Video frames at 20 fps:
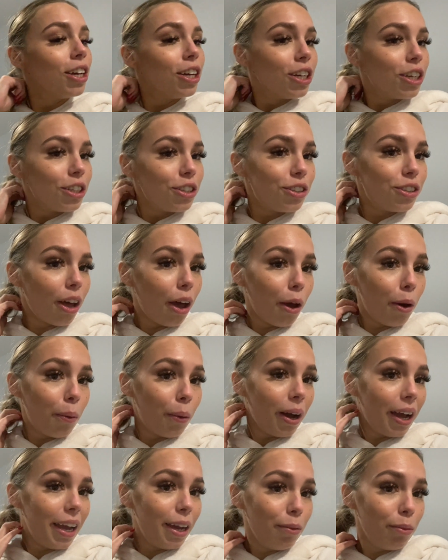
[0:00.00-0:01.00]

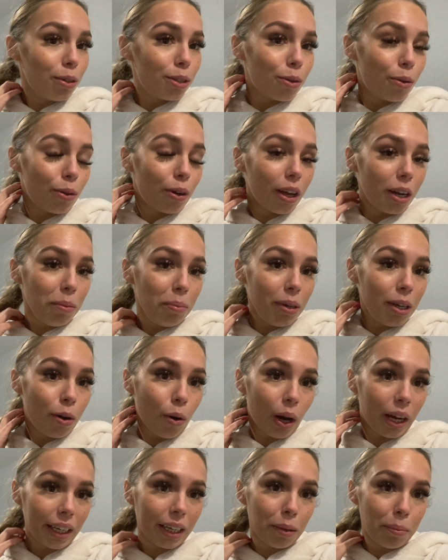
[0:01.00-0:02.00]
So it was going to be
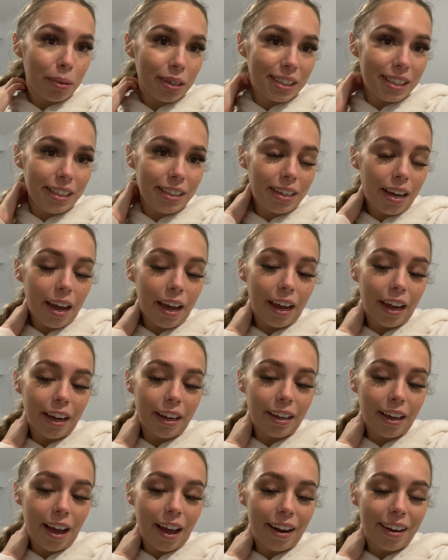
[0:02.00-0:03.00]
quite a busy
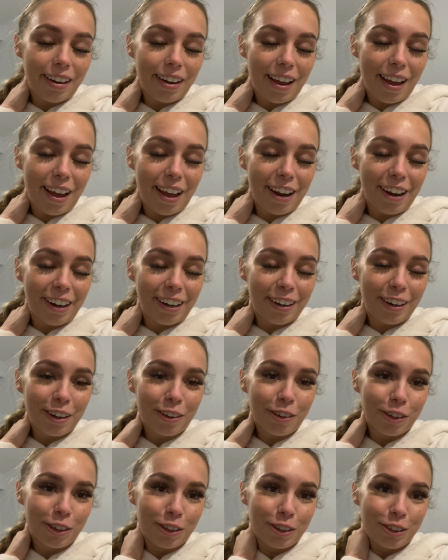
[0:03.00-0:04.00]
day, and then
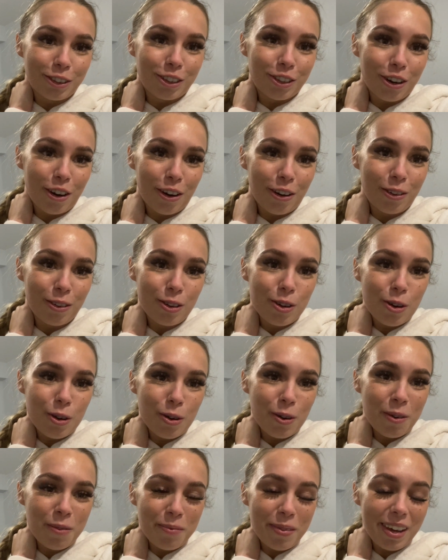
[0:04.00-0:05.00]
crew control
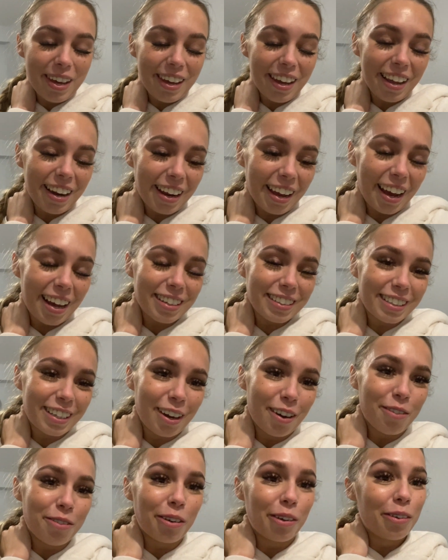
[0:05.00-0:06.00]
called me and I had to
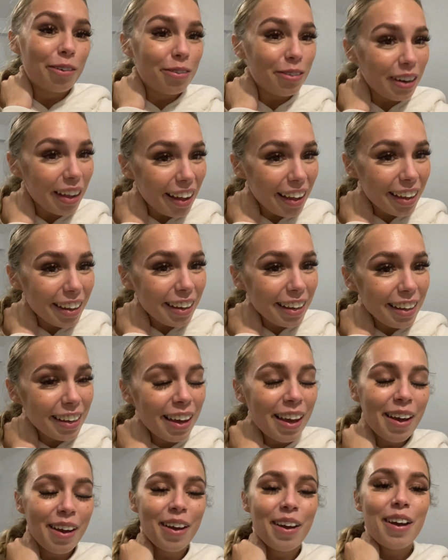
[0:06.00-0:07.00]
go for a flight.
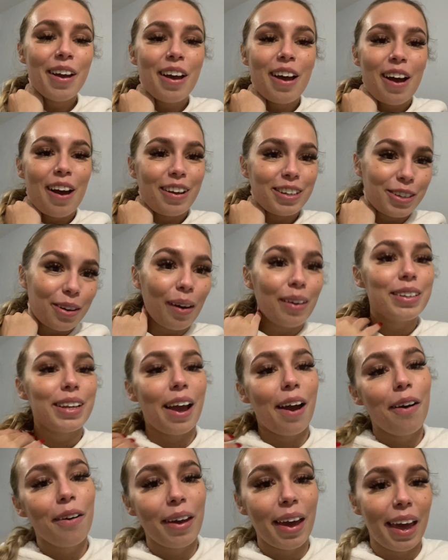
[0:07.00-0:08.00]
So I was like,
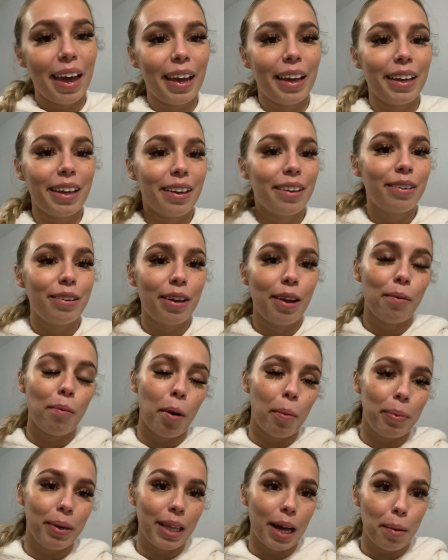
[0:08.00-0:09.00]
okay, it
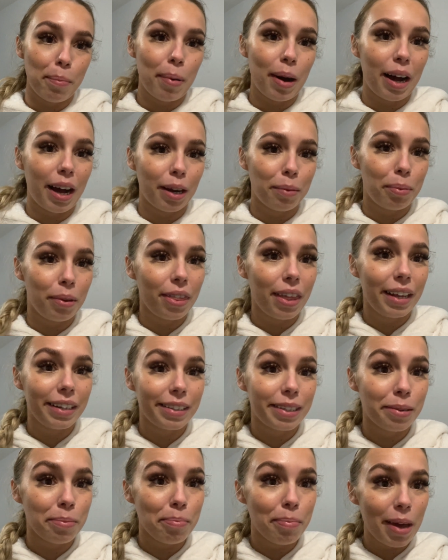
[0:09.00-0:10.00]
won't be that bad. But then
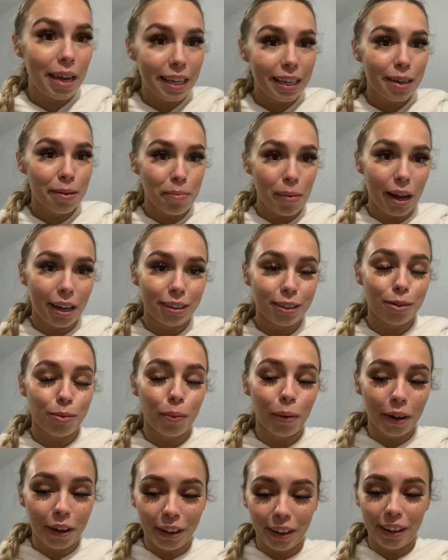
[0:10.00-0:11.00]
to make matters
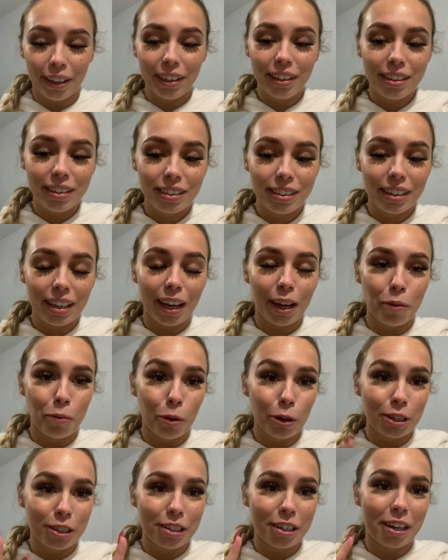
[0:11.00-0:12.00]
worse, it
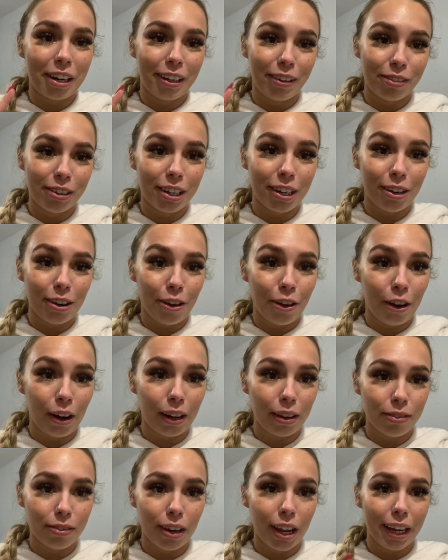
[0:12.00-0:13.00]
wasn't even an early
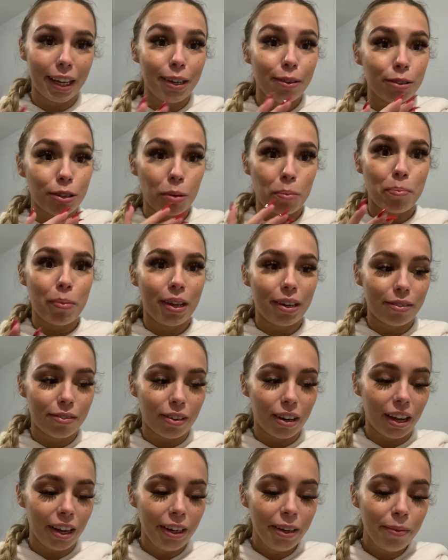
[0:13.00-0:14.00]
flight, it was a
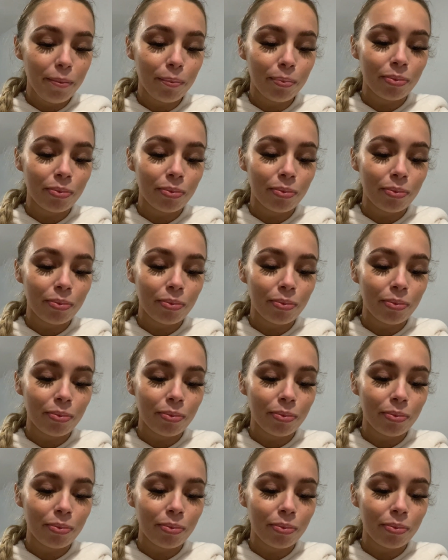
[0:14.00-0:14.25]
mid-flight.